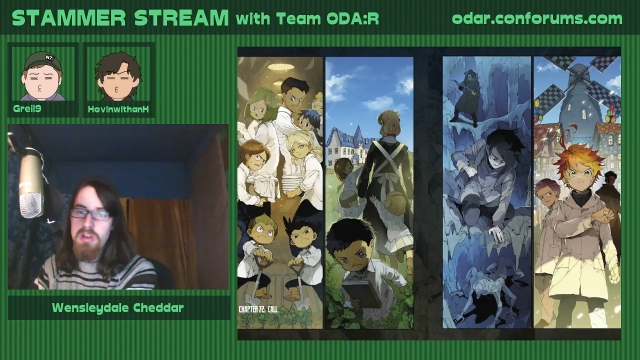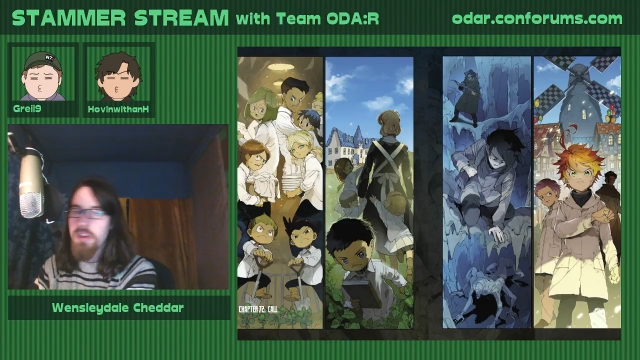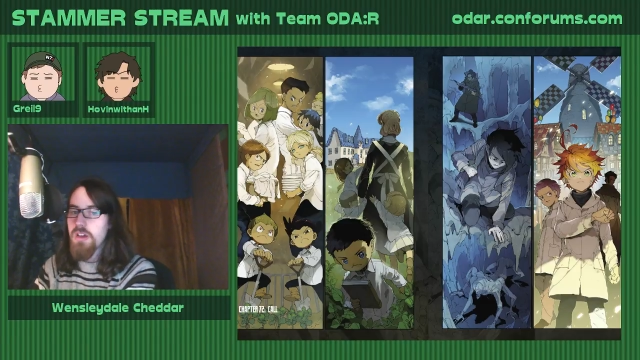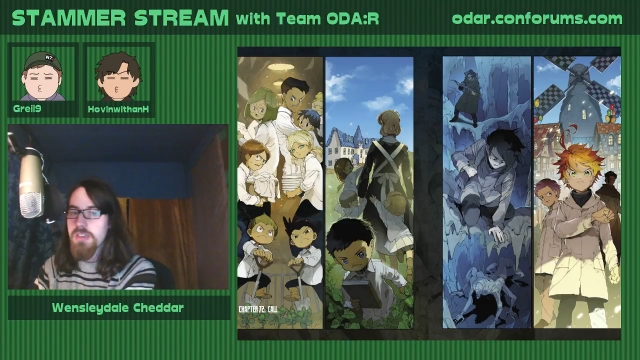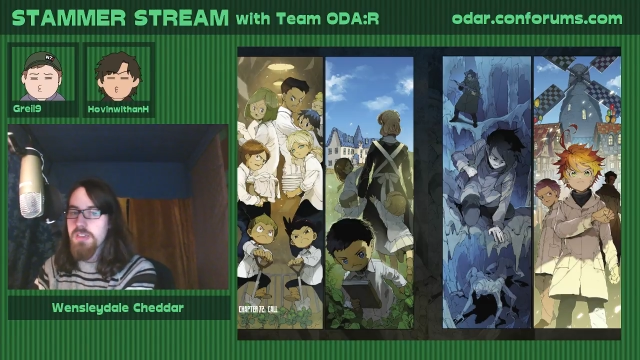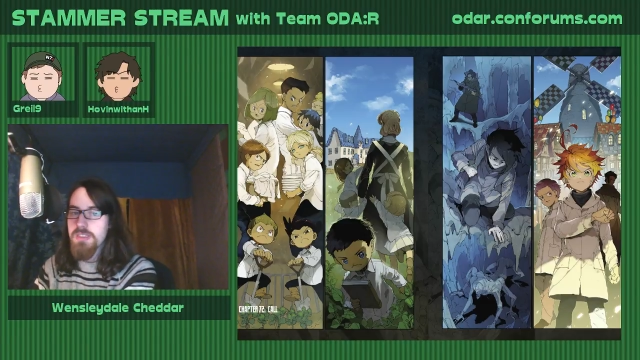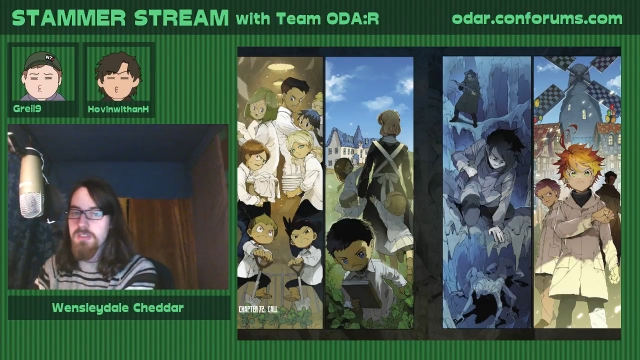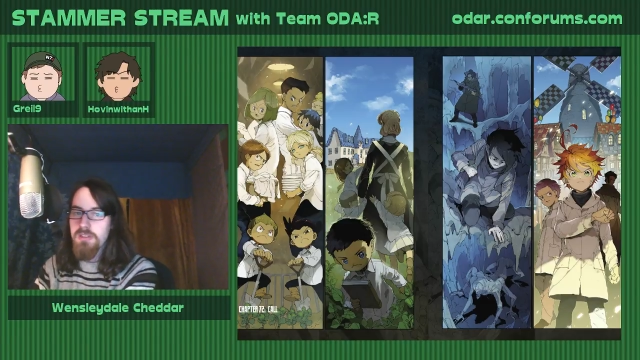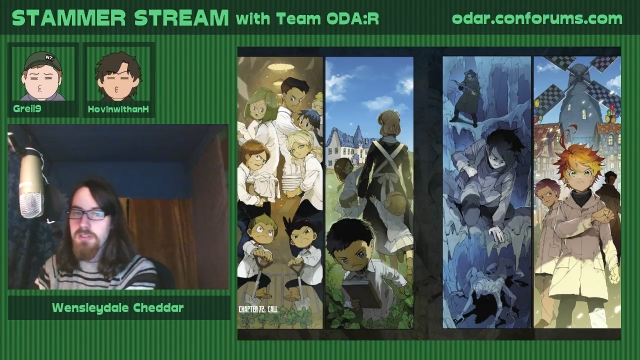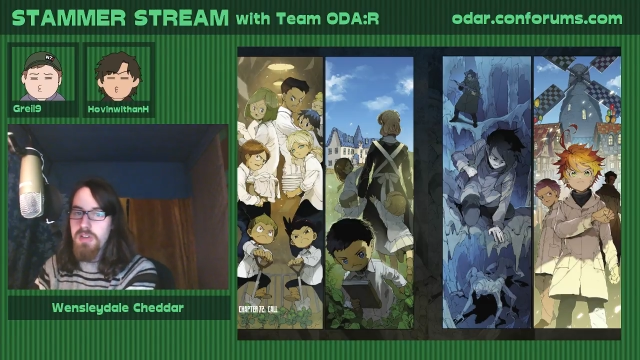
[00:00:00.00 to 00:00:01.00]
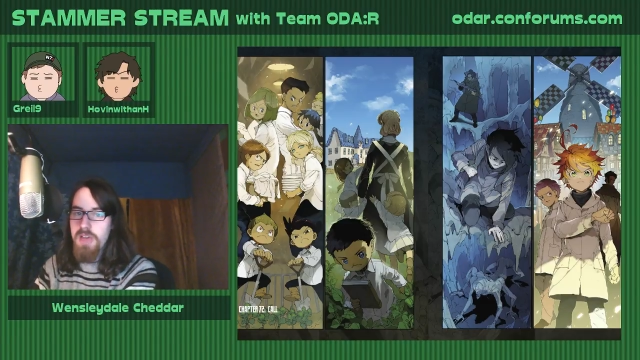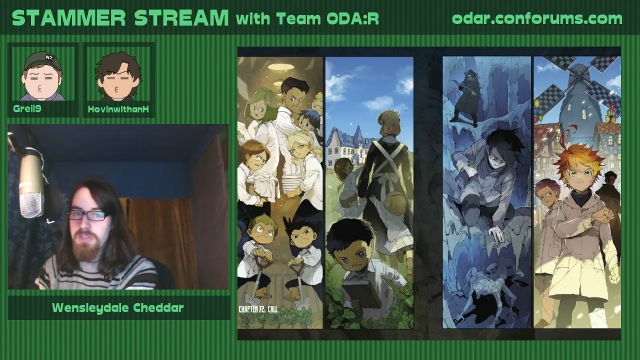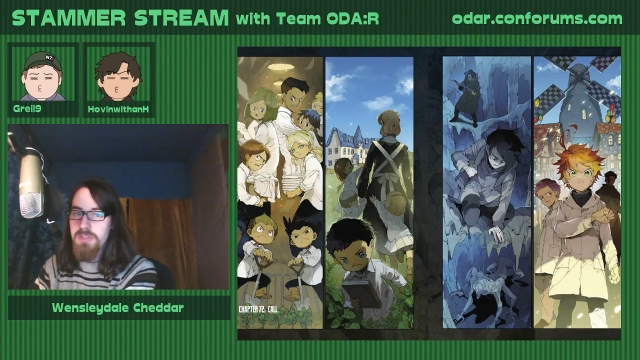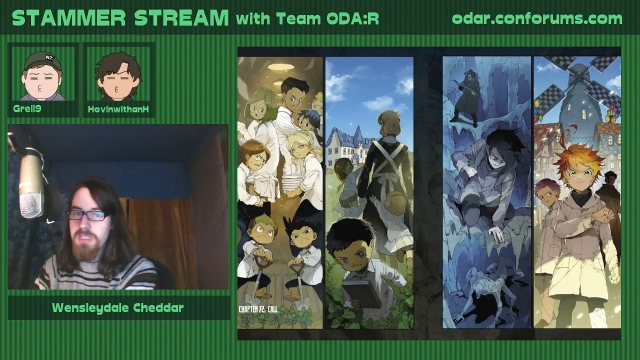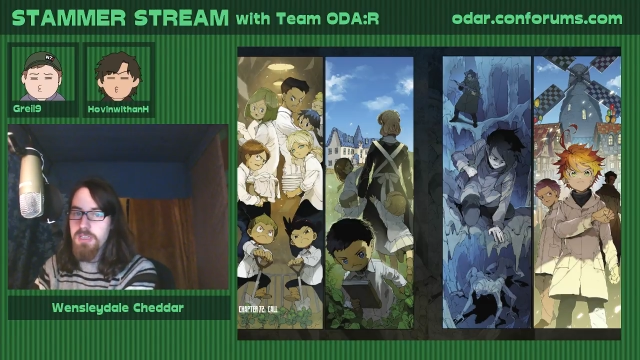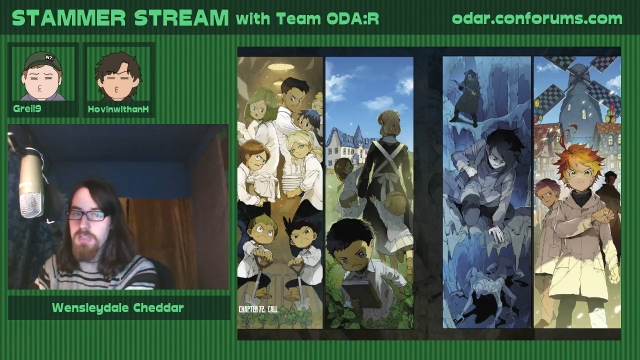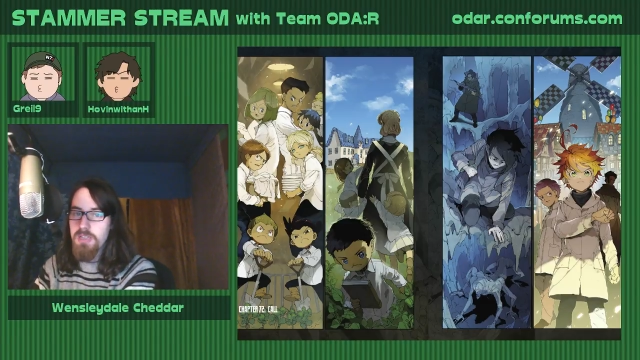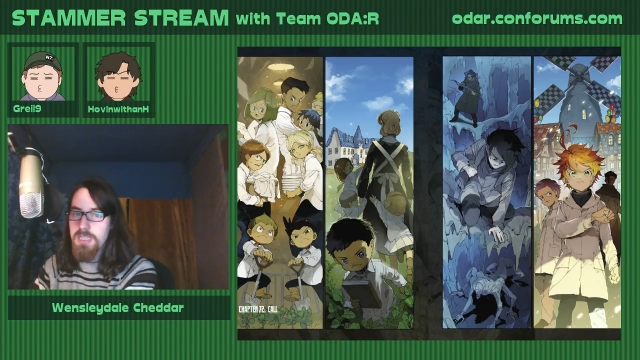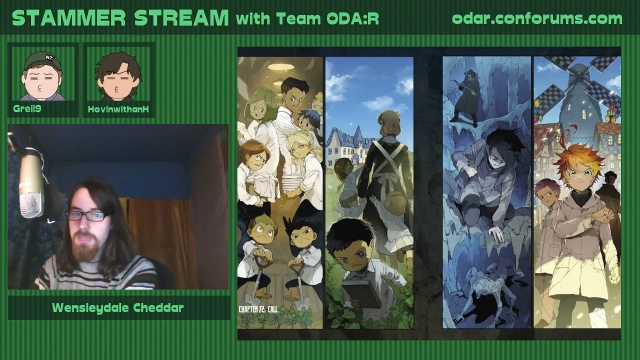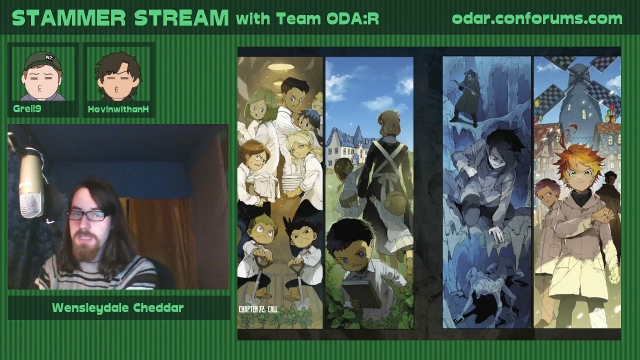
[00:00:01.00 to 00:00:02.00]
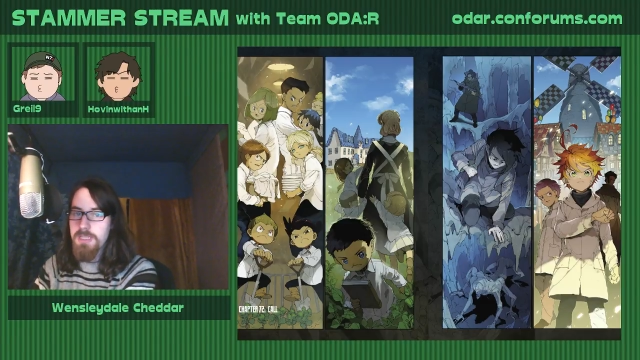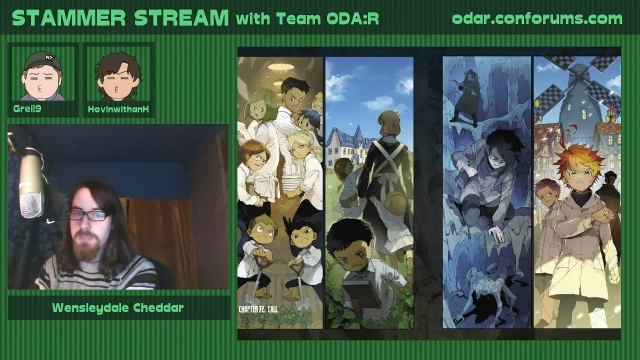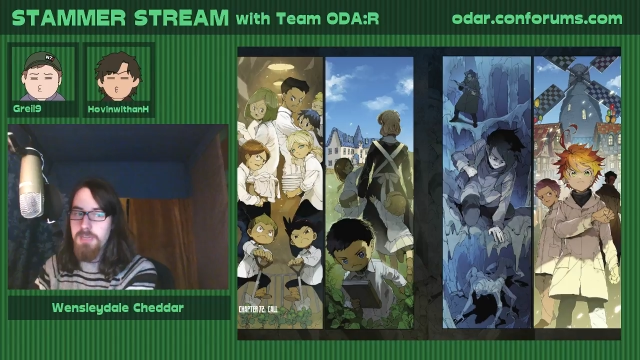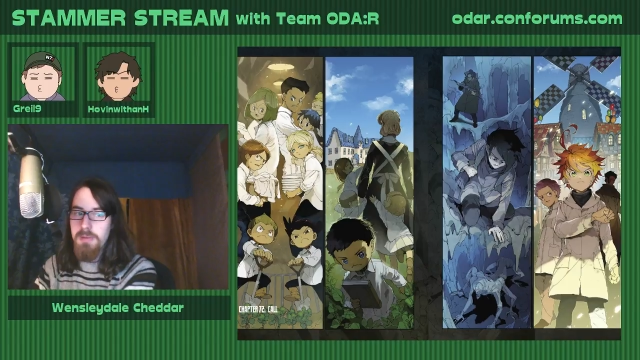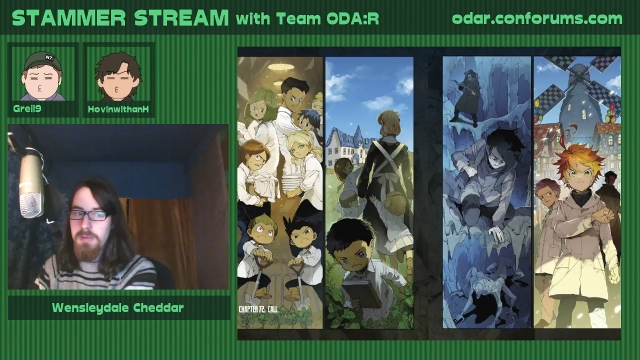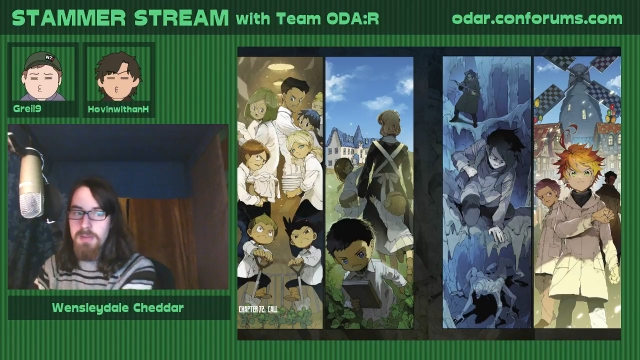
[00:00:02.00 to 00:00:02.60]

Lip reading: I guess I have to see your Let's Play sometime.